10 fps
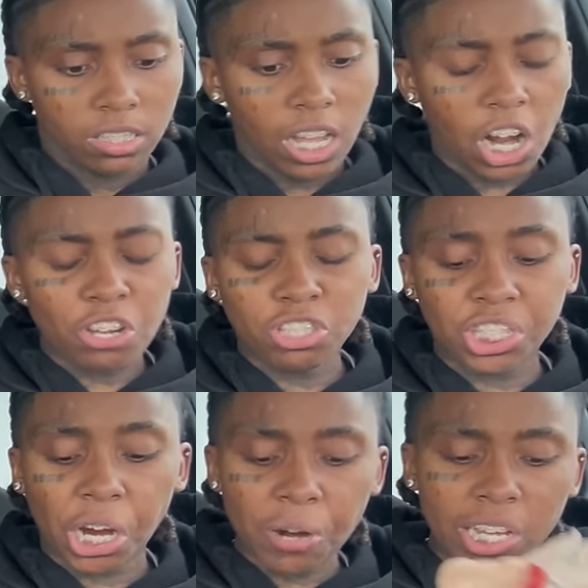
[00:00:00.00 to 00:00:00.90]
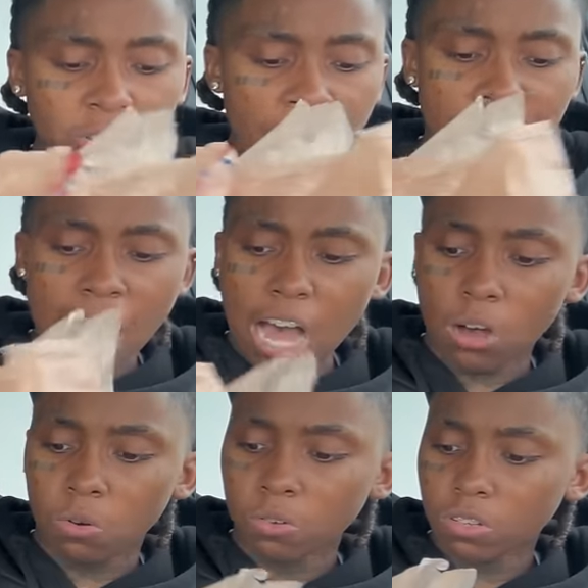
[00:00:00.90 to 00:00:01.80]
Like, are you serious right
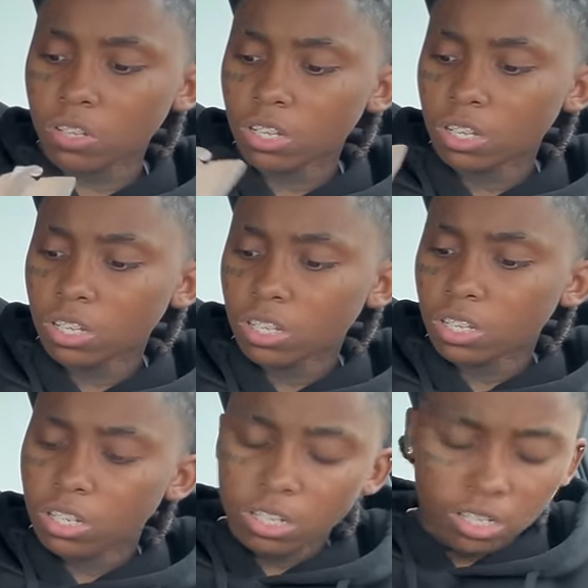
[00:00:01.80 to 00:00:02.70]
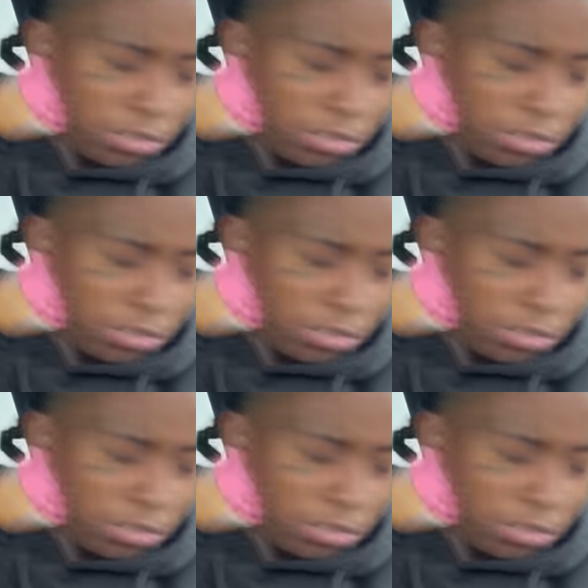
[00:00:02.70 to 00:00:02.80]
now? I'm so sorry.